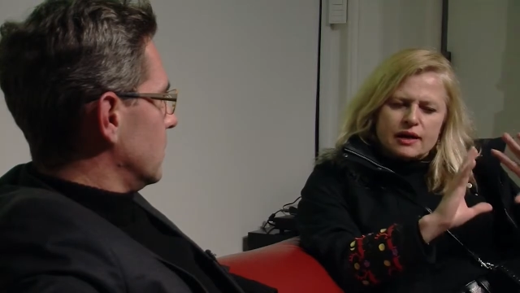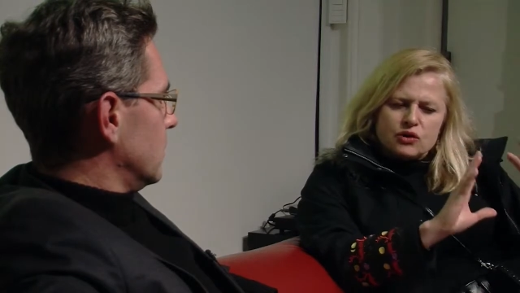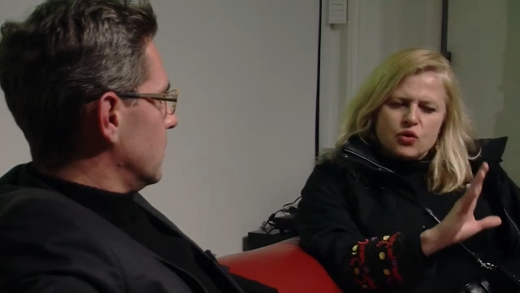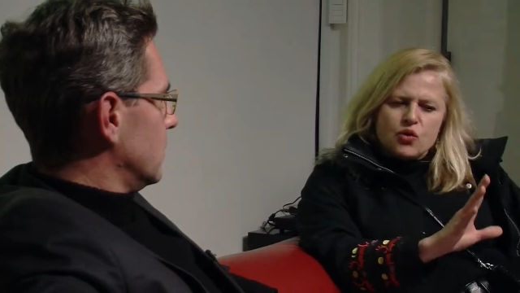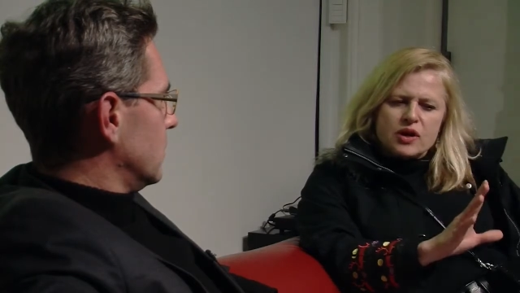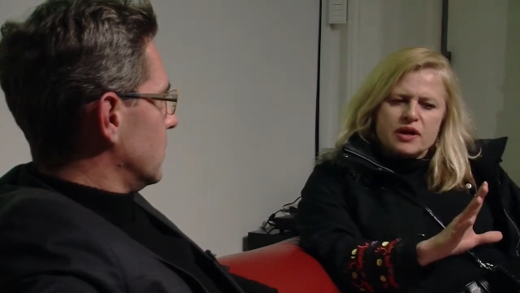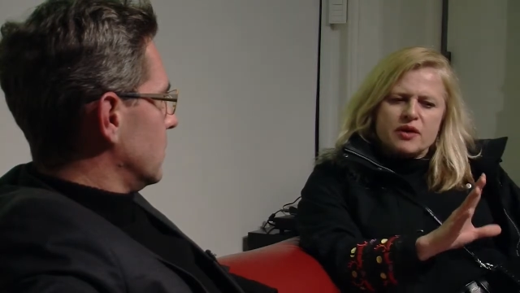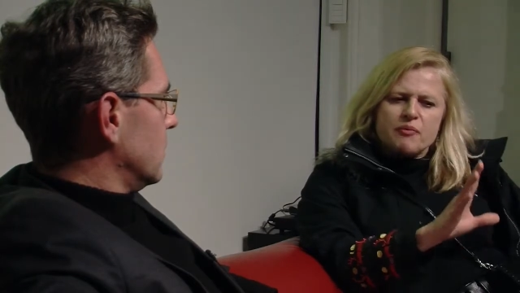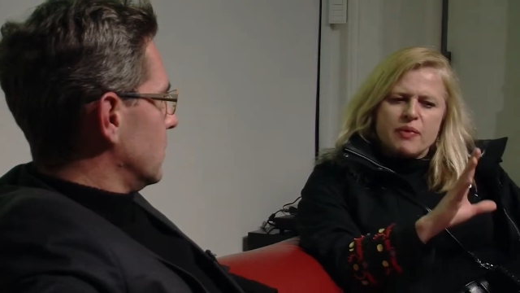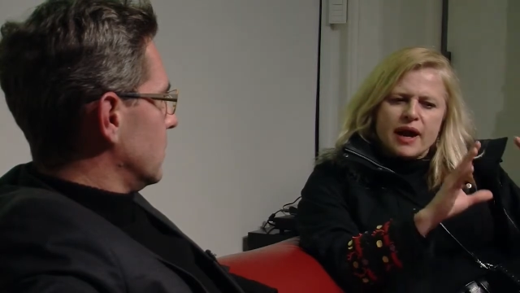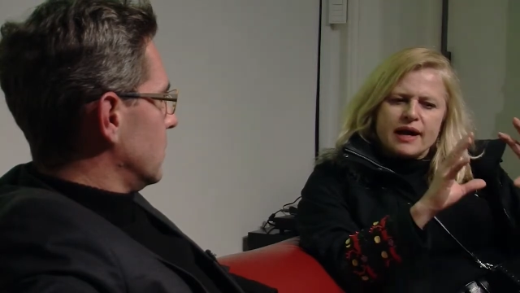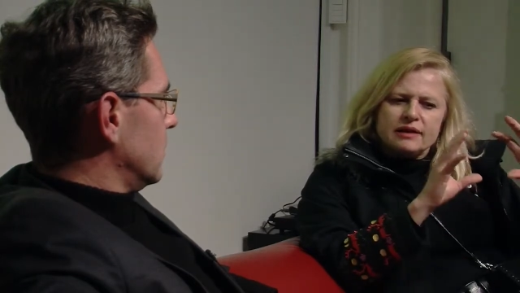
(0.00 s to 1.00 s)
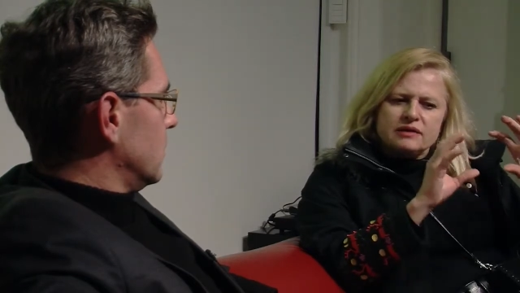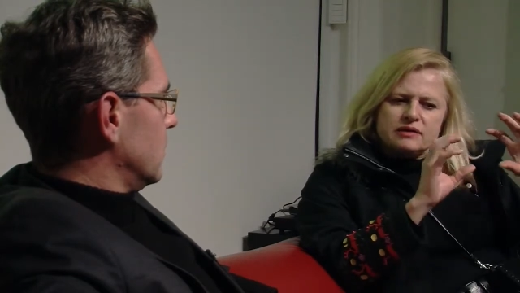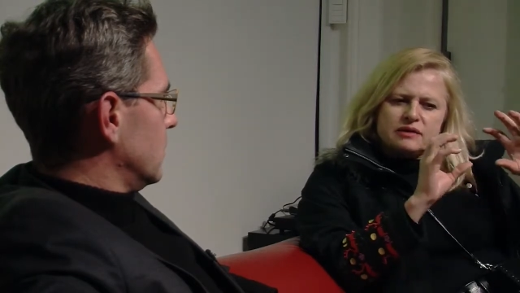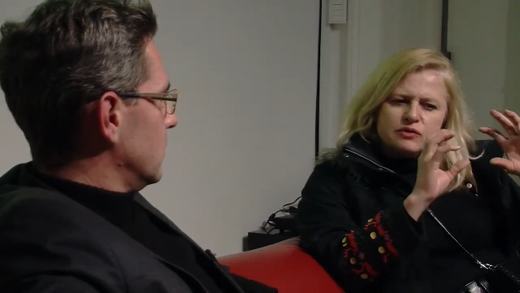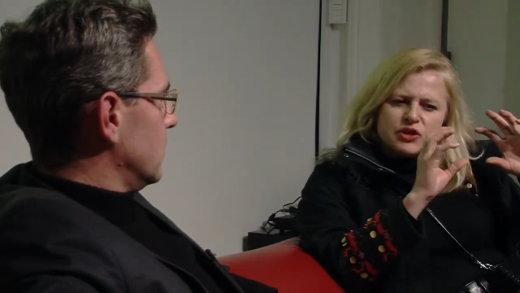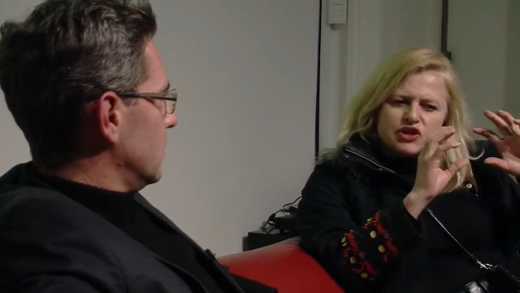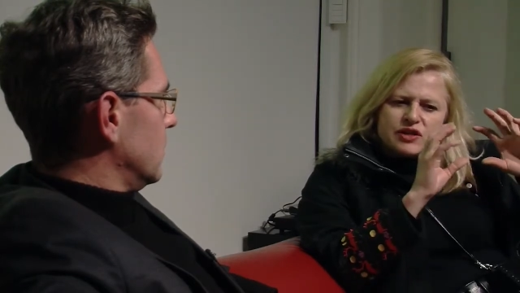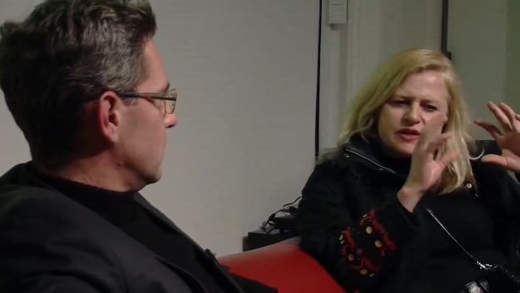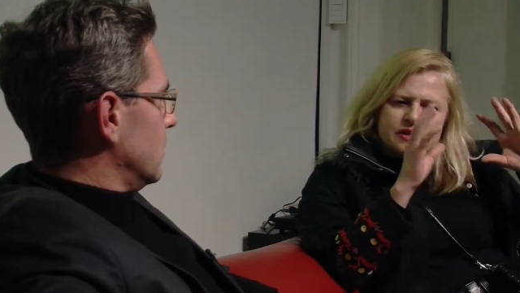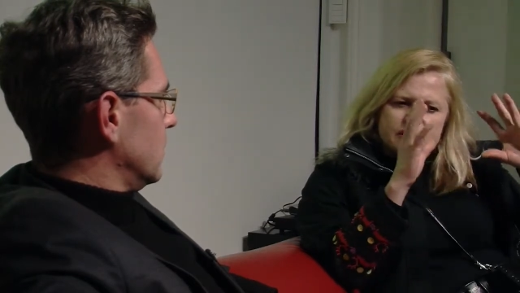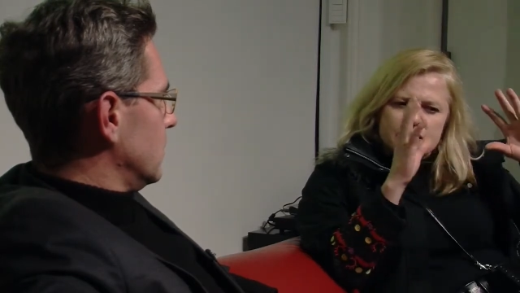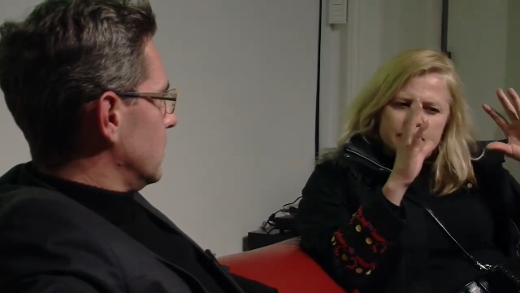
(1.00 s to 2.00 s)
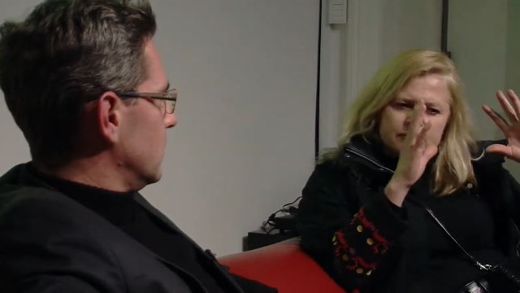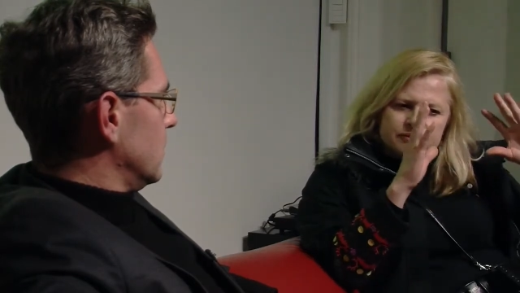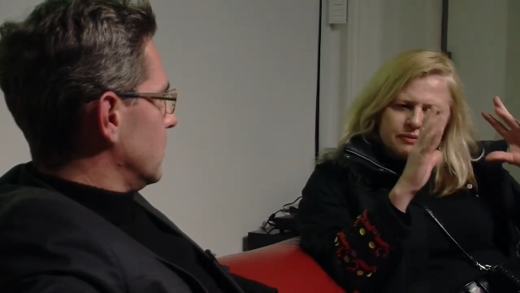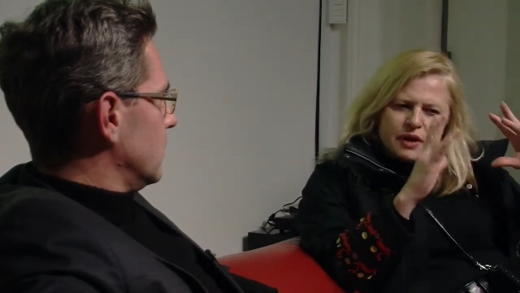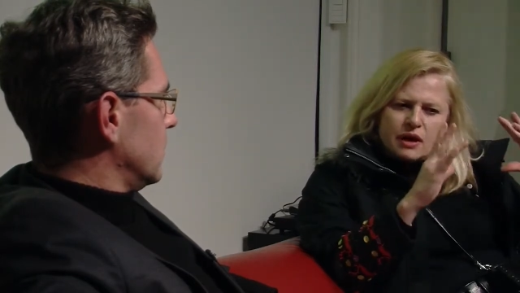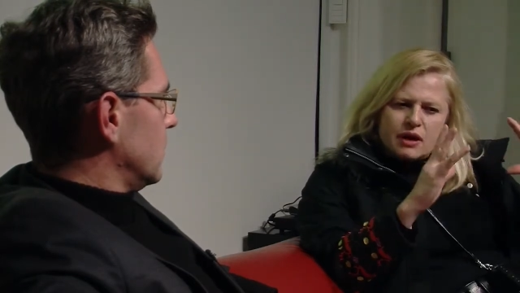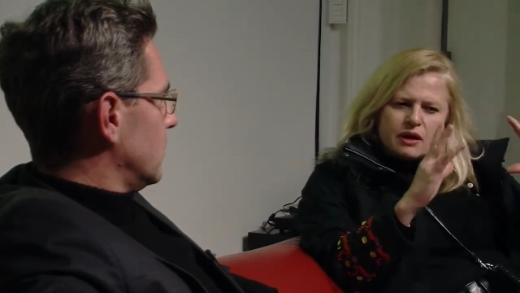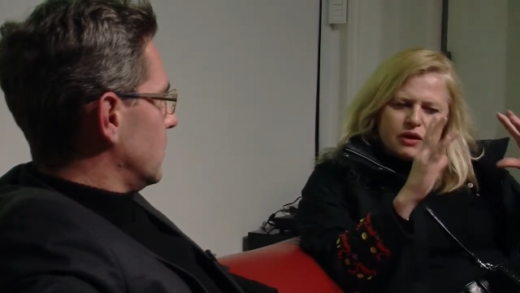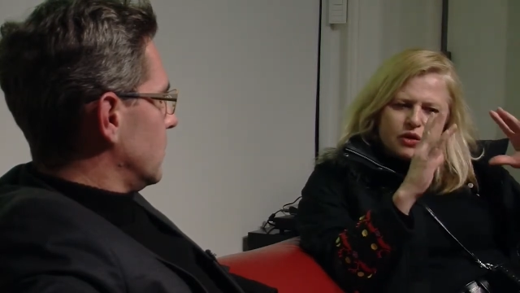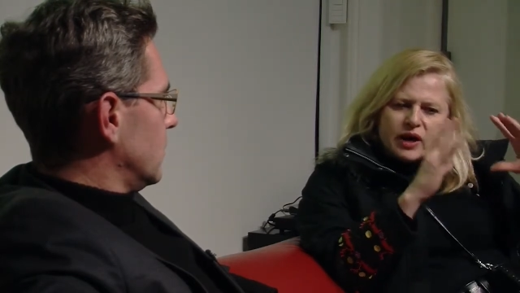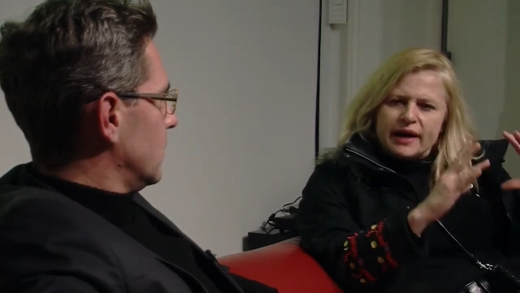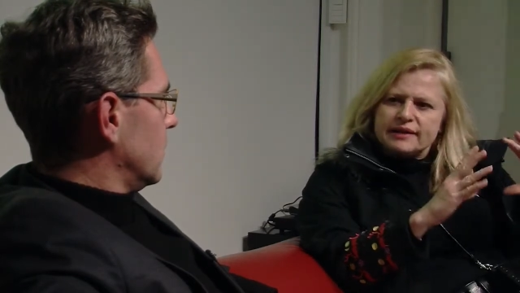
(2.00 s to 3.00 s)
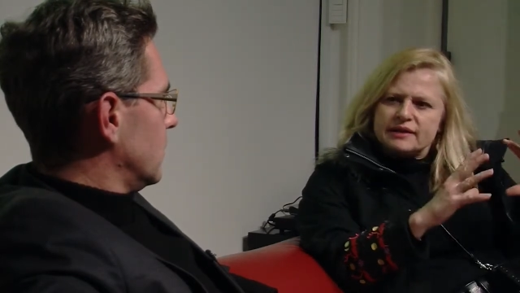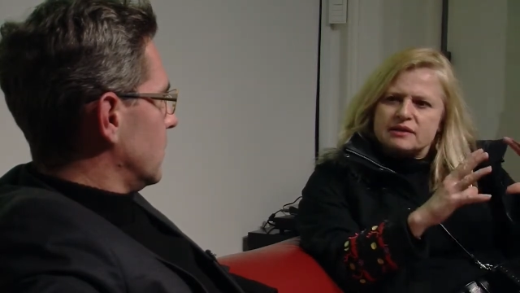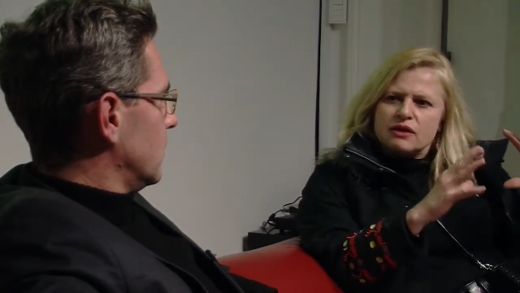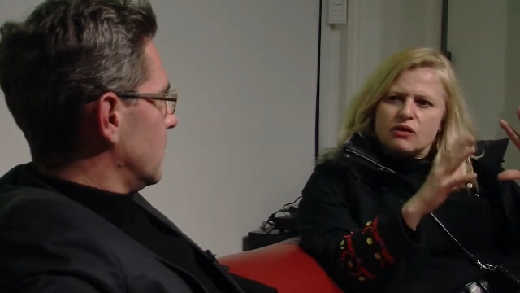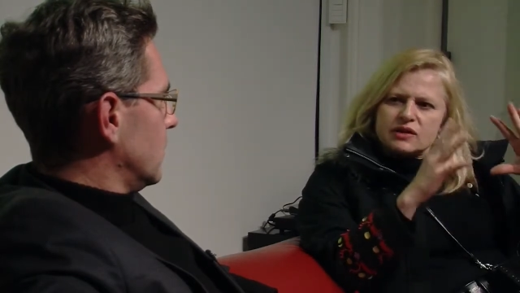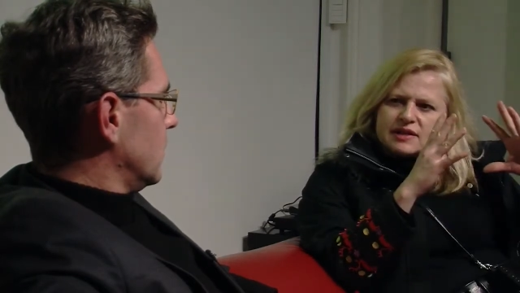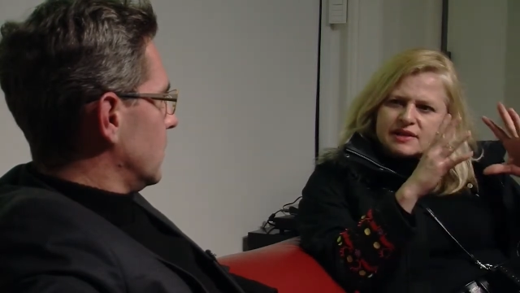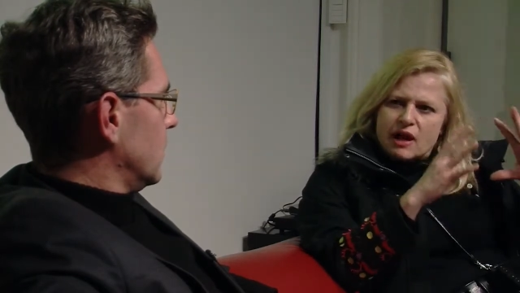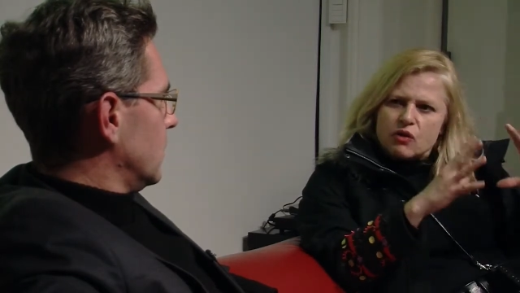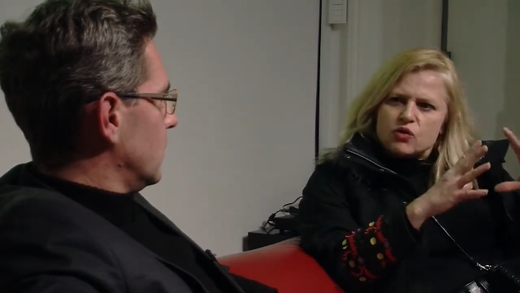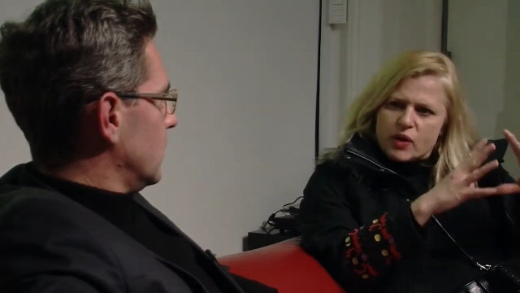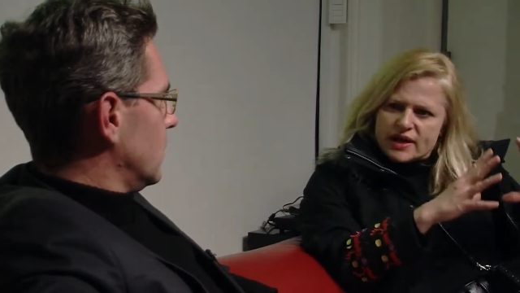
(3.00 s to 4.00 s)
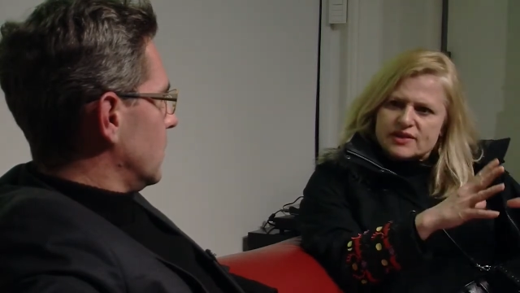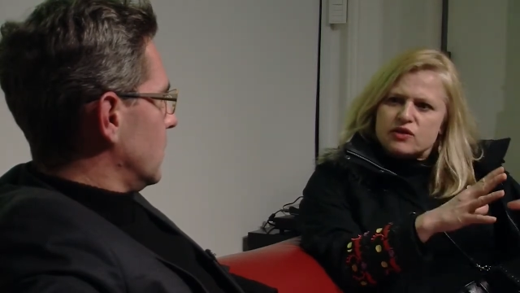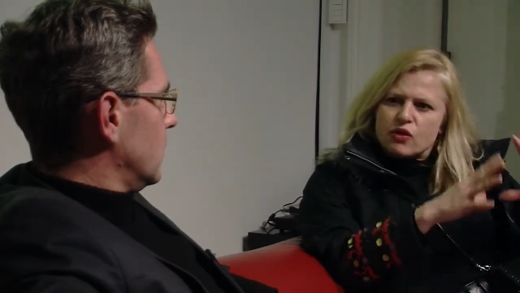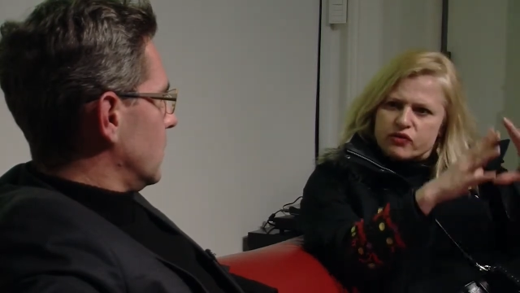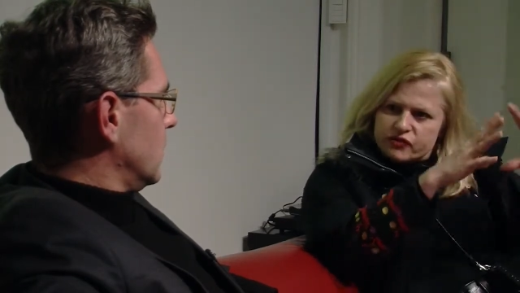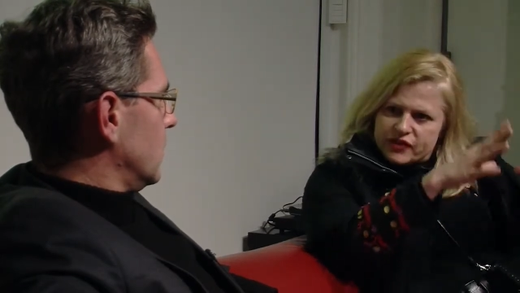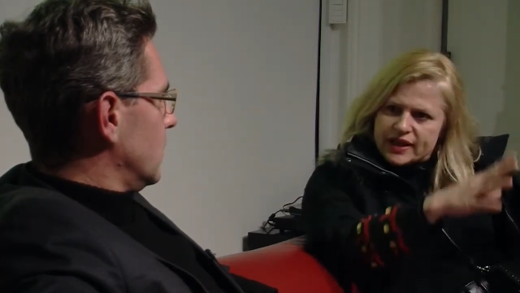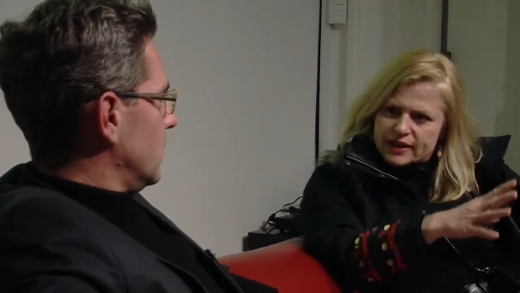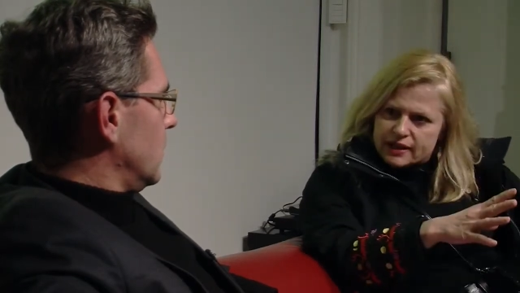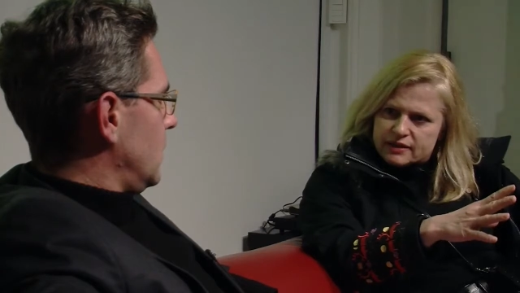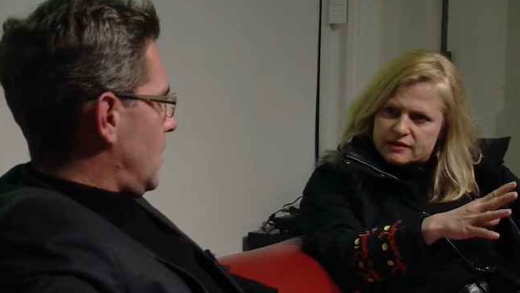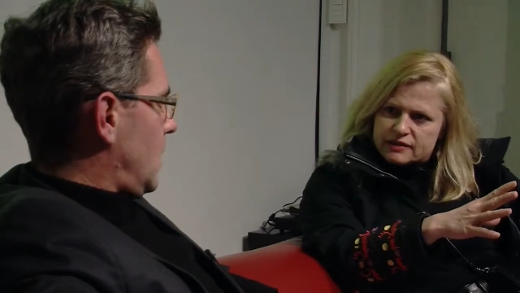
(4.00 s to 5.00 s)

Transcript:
Speaker 1: nuclear plant, which is um, located on the southwest of Finland.